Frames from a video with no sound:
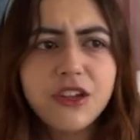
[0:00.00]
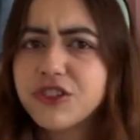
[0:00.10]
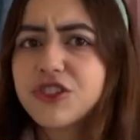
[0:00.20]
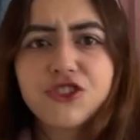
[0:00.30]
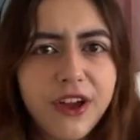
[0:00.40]

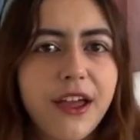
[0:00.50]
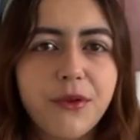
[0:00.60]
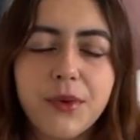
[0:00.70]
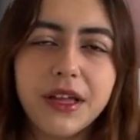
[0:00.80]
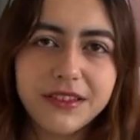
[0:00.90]
just try it
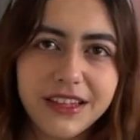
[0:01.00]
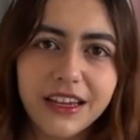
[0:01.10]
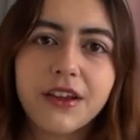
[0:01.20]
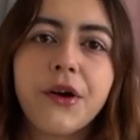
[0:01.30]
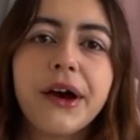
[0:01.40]
once.
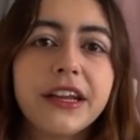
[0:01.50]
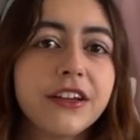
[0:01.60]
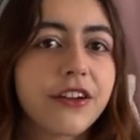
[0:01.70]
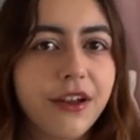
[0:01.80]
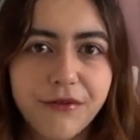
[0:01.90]
Like go out of
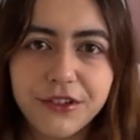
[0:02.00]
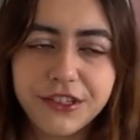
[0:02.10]
your comfort